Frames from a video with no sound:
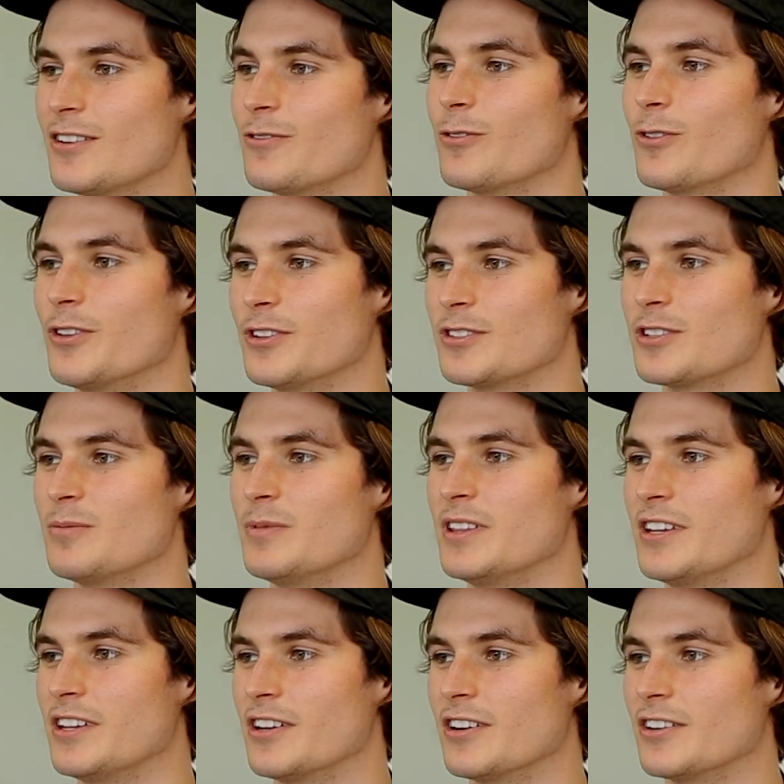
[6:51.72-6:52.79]
for this to be
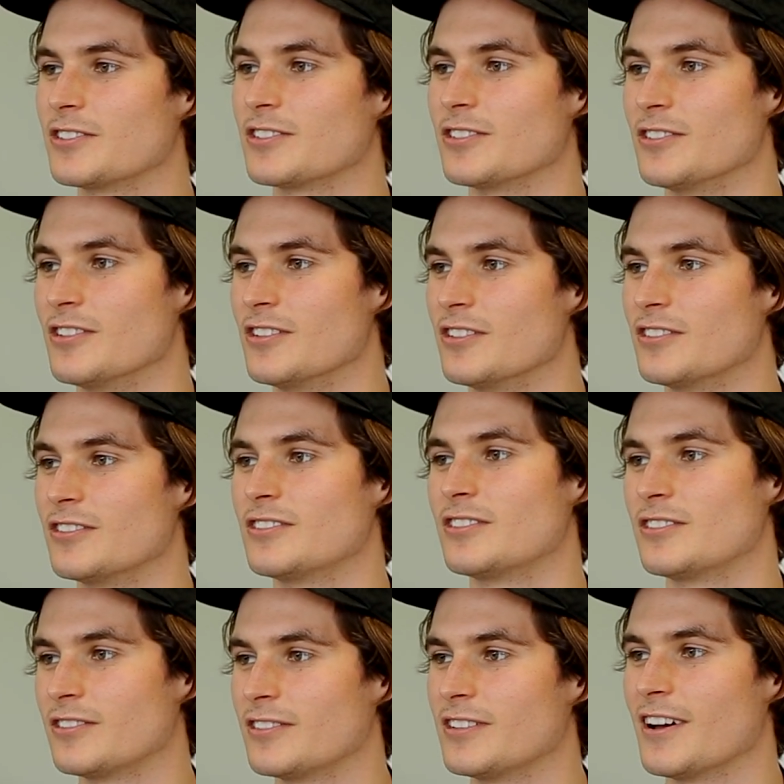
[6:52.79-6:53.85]
the year. So
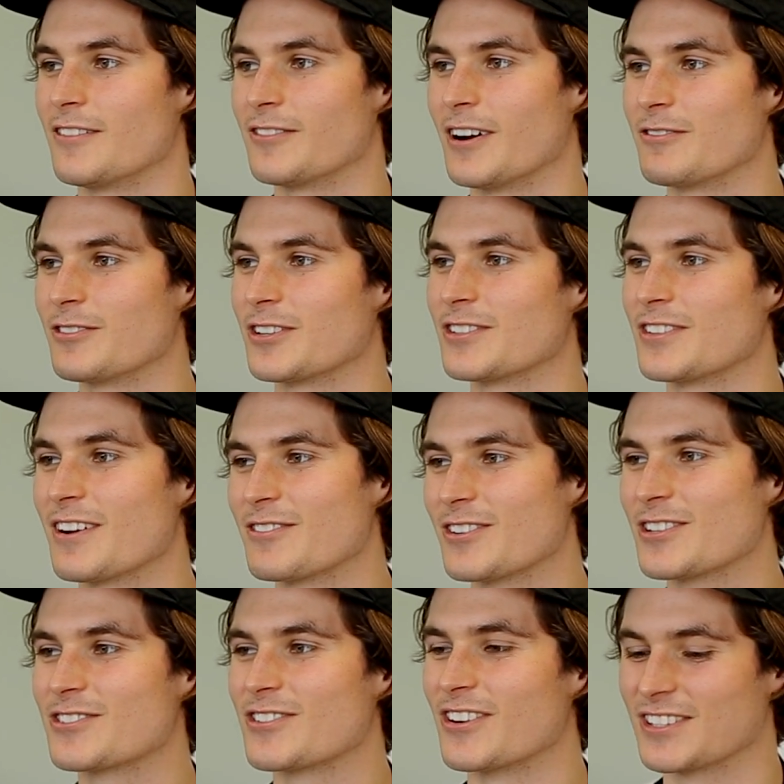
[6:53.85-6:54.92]
yeah, I've
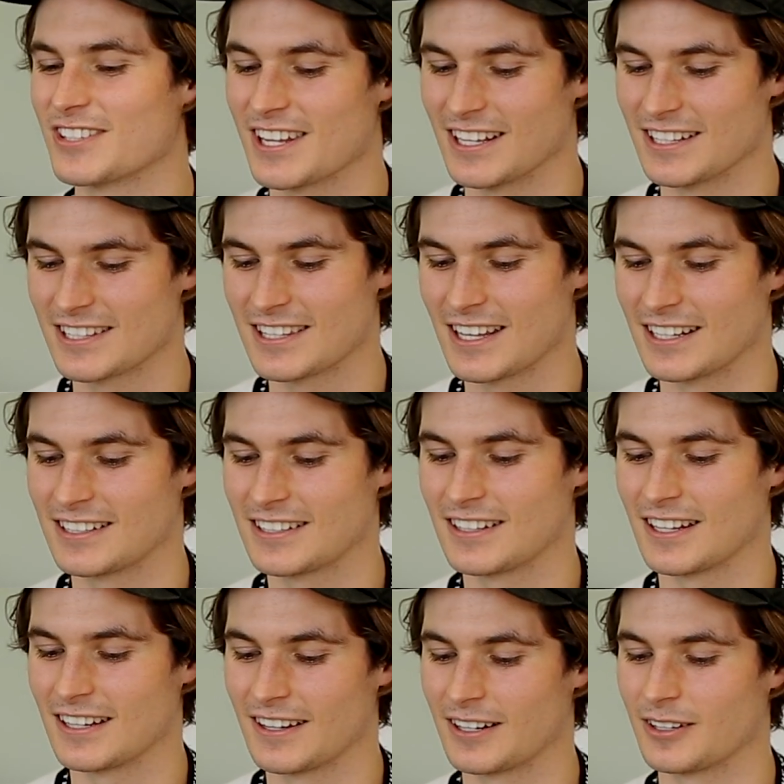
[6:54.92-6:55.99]
got a strong sense that
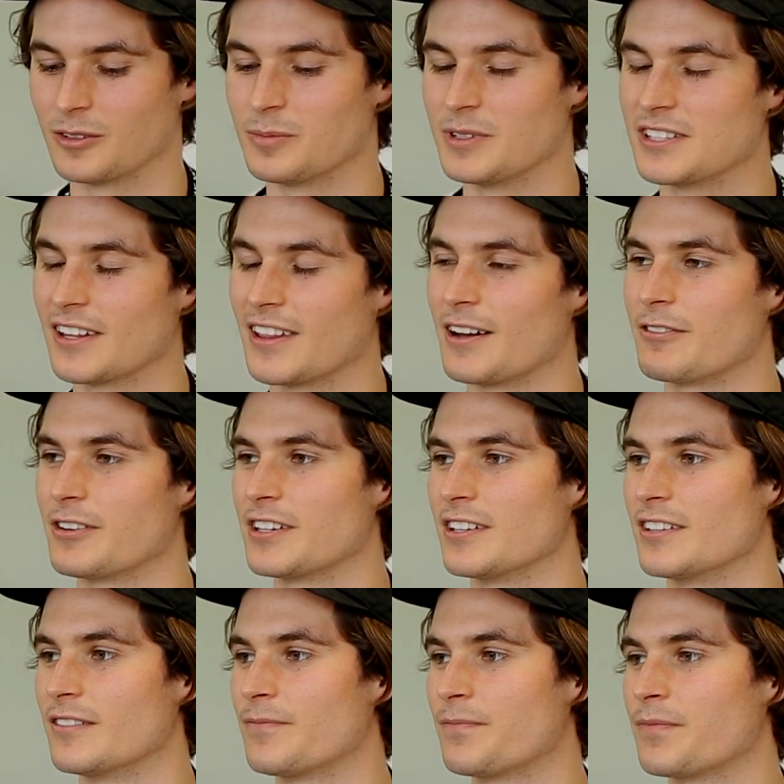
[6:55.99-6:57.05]
it'll be South
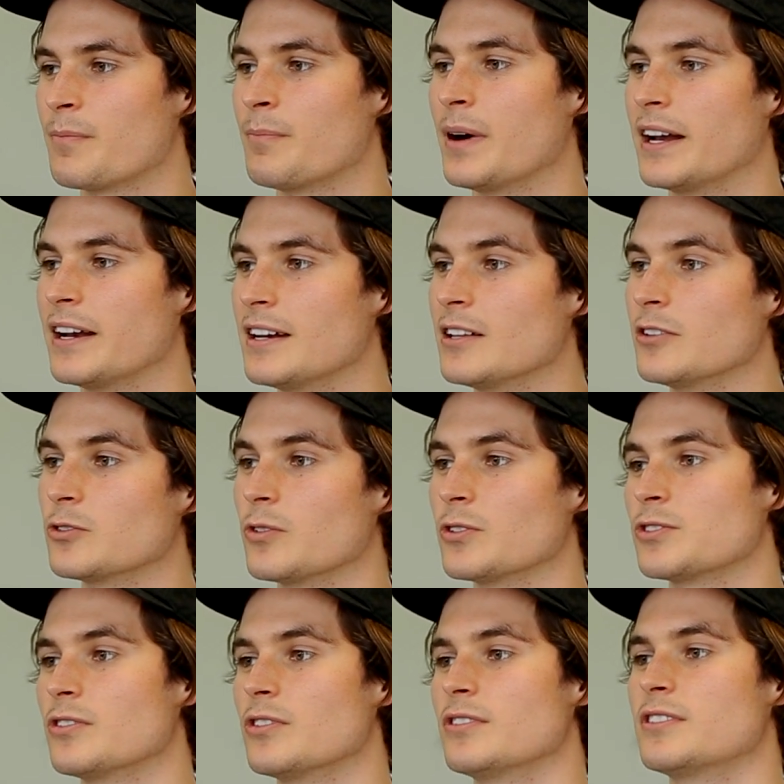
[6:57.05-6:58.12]
Africa, but it
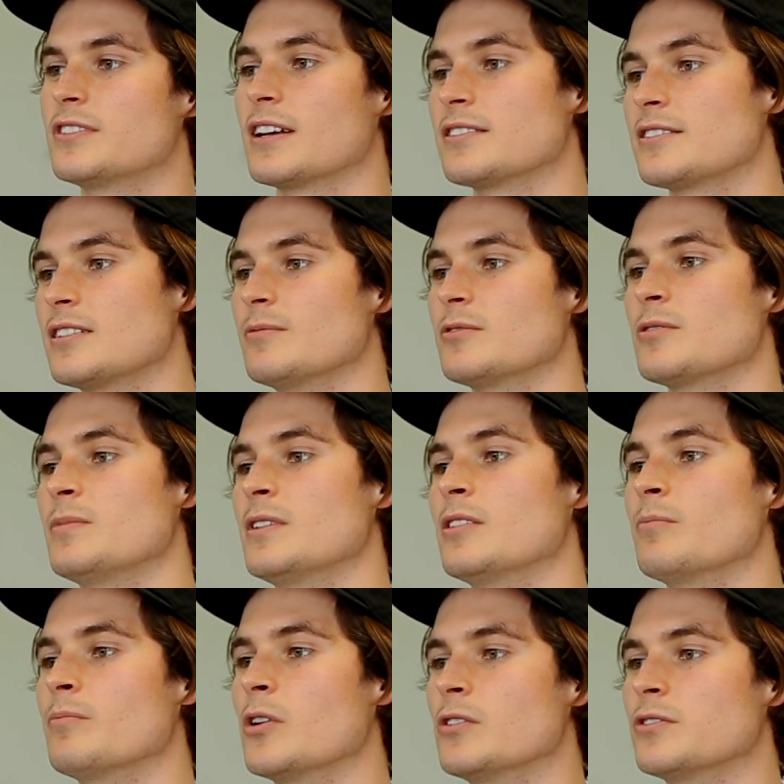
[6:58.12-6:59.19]
does seem to be
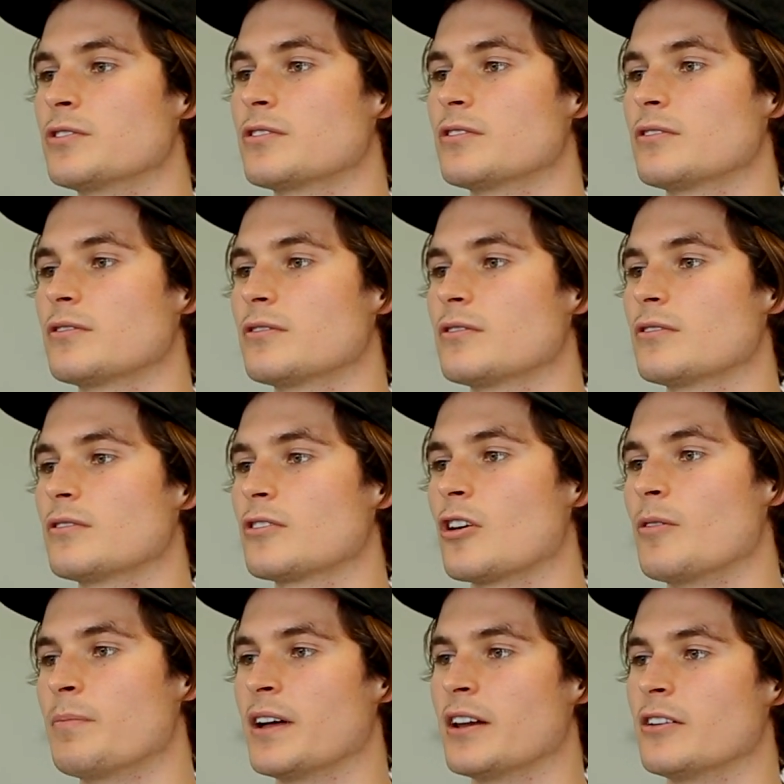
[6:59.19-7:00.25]
the most
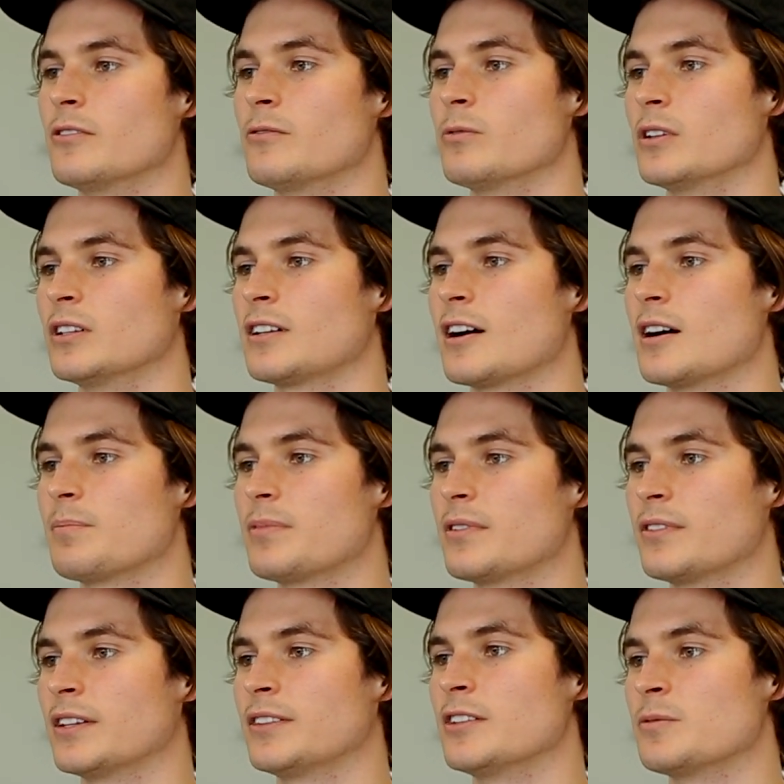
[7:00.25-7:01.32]
competitive World
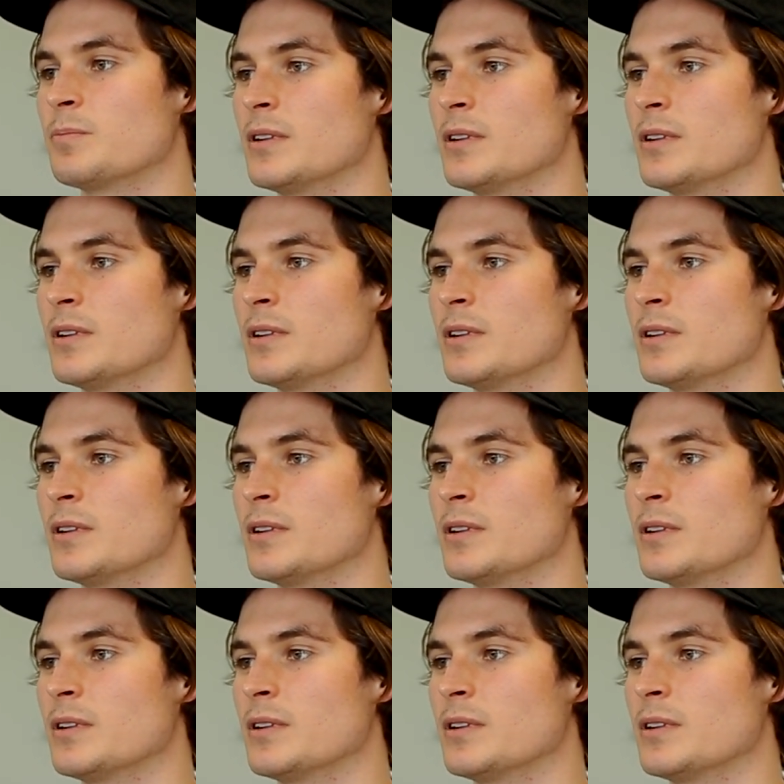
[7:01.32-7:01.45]
Cup that there's